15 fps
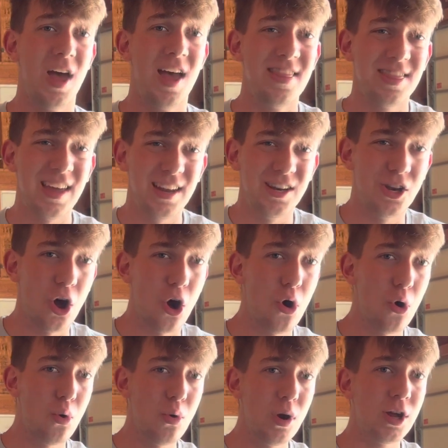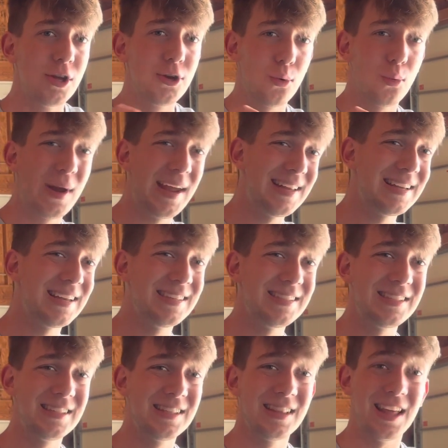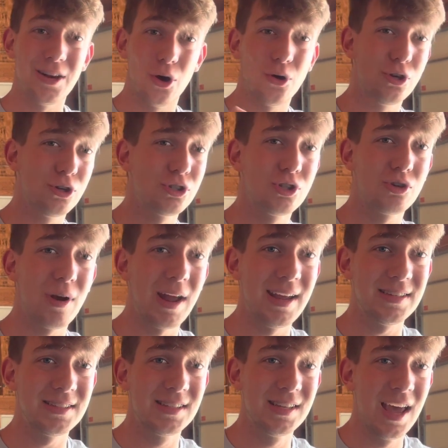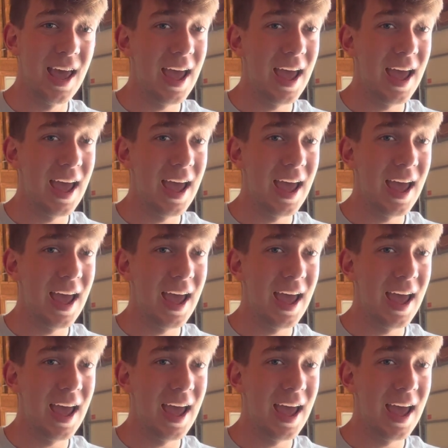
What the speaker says: They know your weakness, they know your strengths,